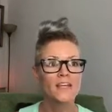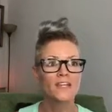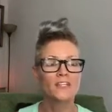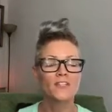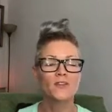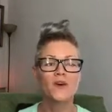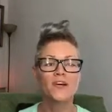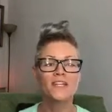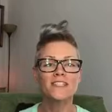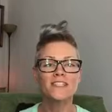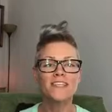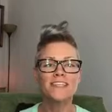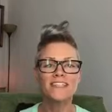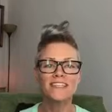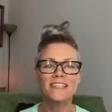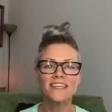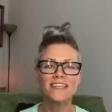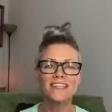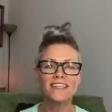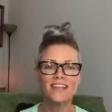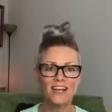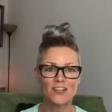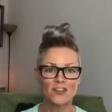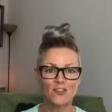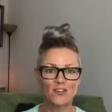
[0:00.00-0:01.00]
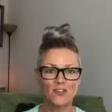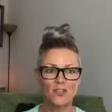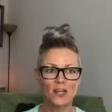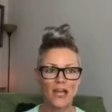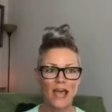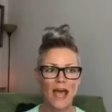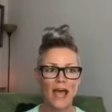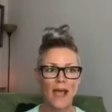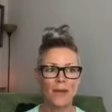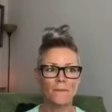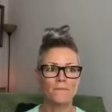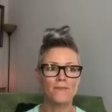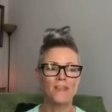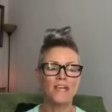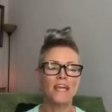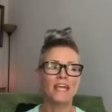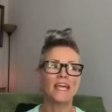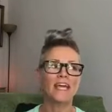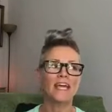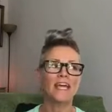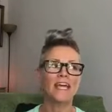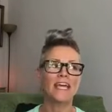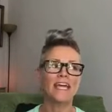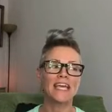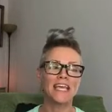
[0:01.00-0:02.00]
So as I said yesterday,
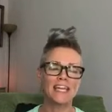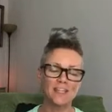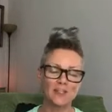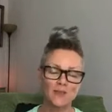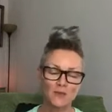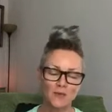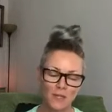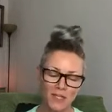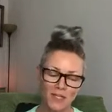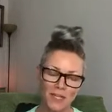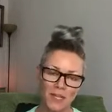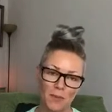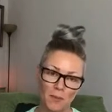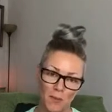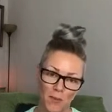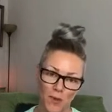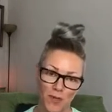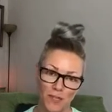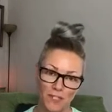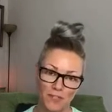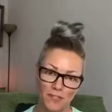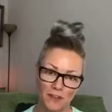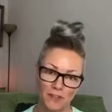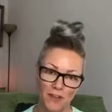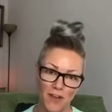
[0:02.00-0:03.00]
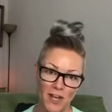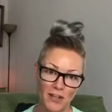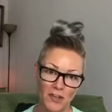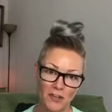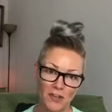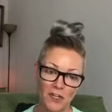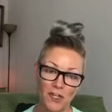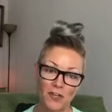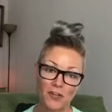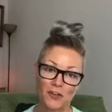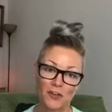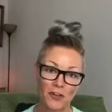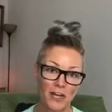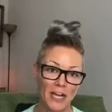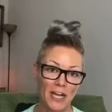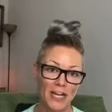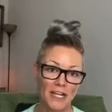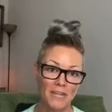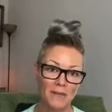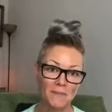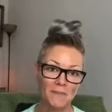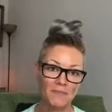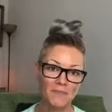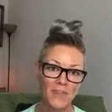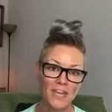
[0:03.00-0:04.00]
it is really important to find your inner
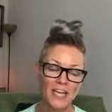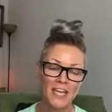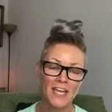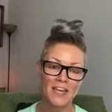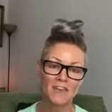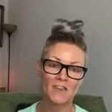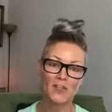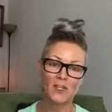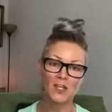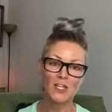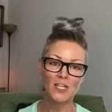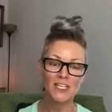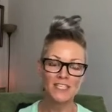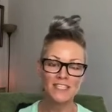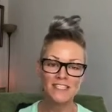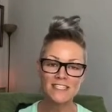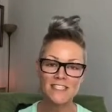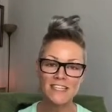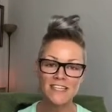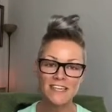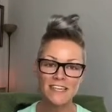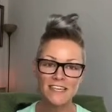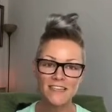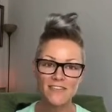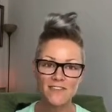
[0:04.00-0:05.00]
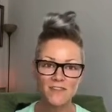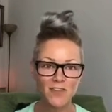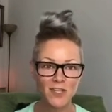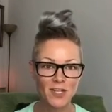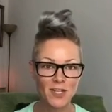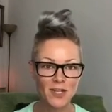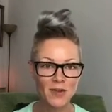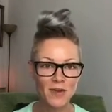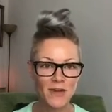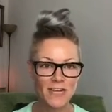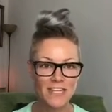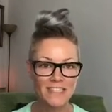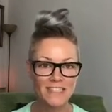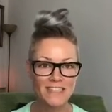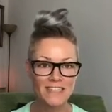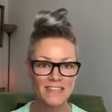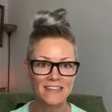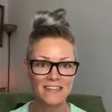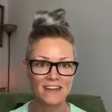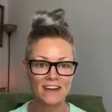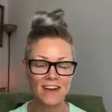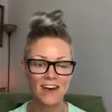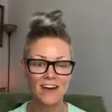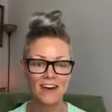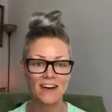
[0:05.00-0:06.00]
granny. If you didn't see the video I
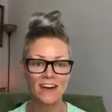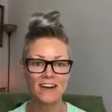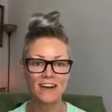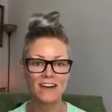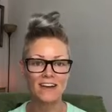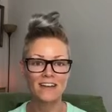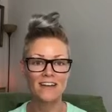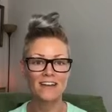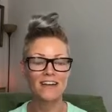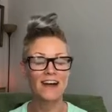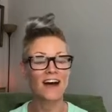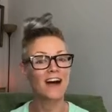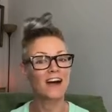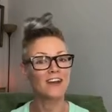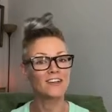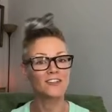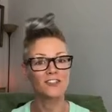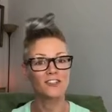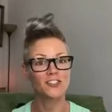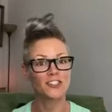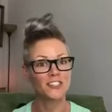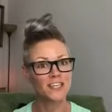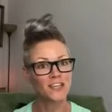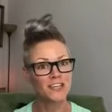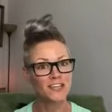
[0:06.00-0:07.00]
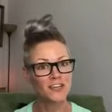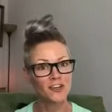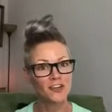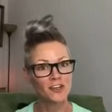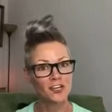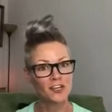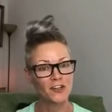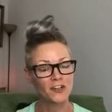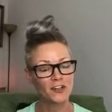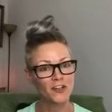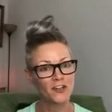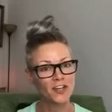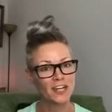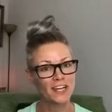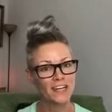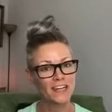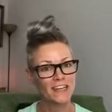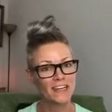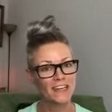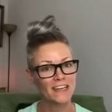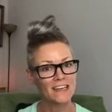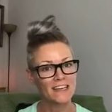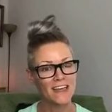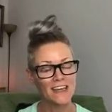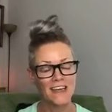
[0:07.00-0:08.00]
did on understanding your inner
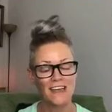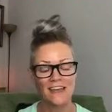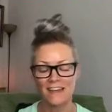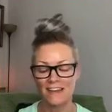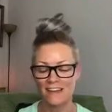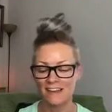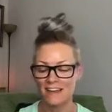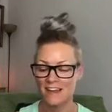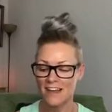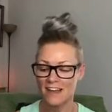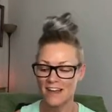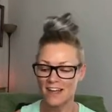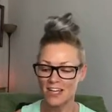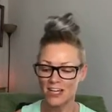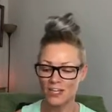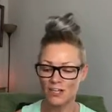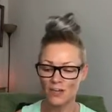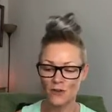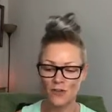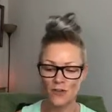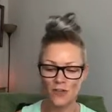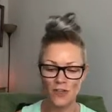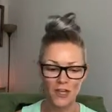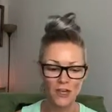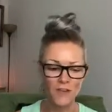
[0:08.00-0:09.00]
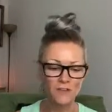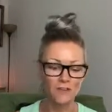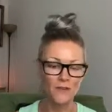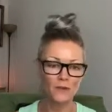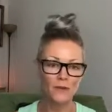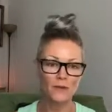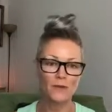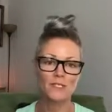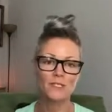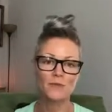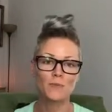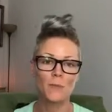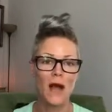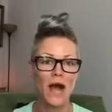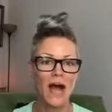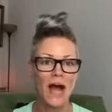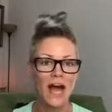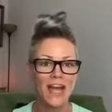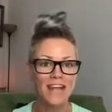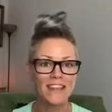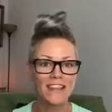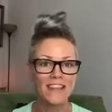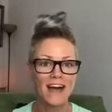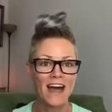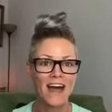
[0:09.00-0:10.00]
granny and, the influence
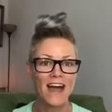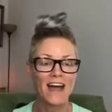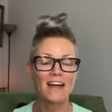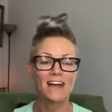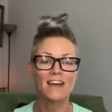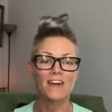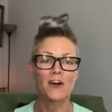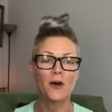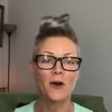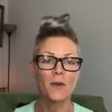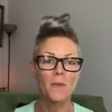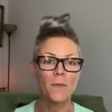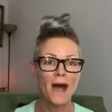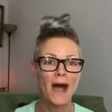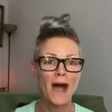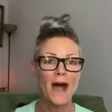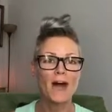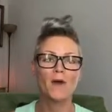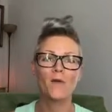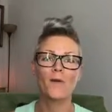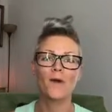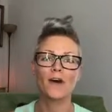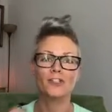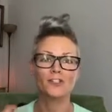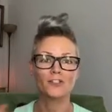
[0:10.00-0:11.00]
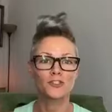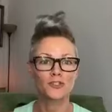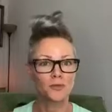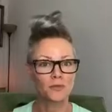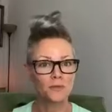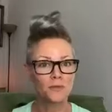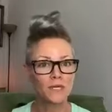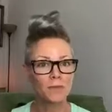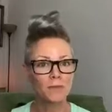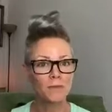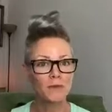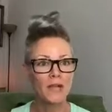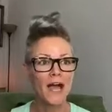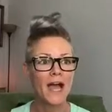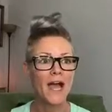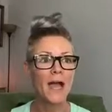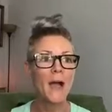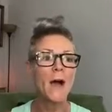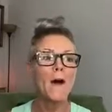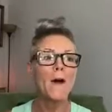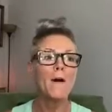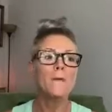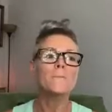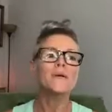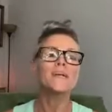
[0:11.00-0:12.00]
behind that, go back, watch the replay.
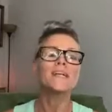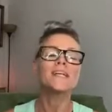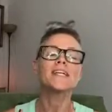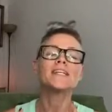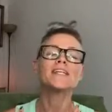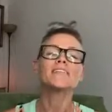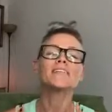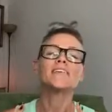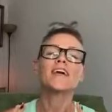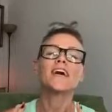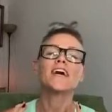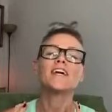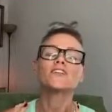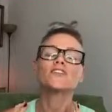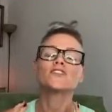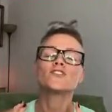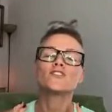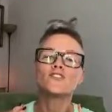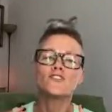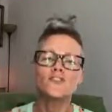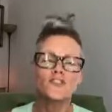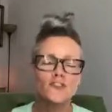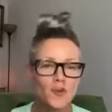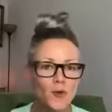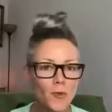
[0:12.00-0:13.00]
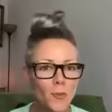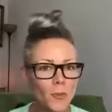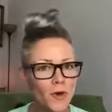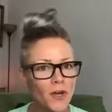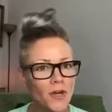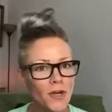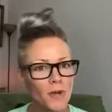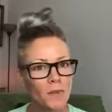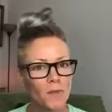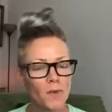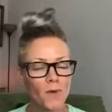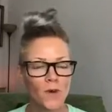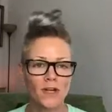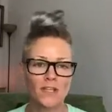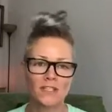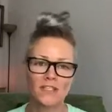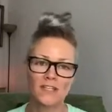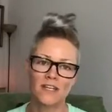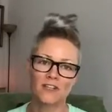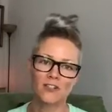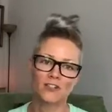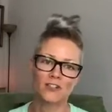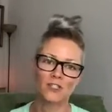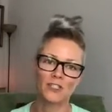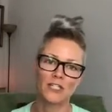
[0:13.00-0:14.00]
But it is super important
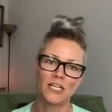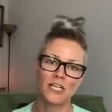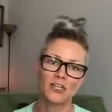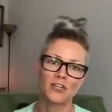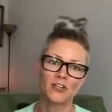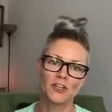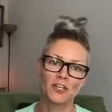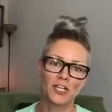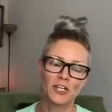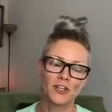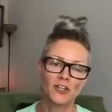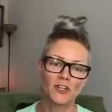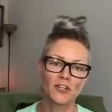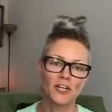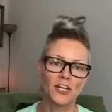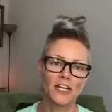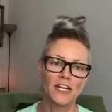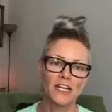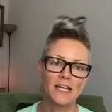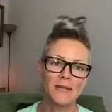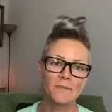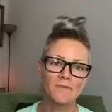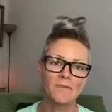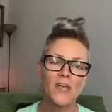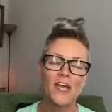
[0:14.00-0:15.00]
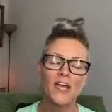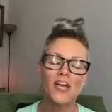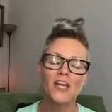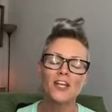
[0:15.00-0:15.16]
to understand your inner granny.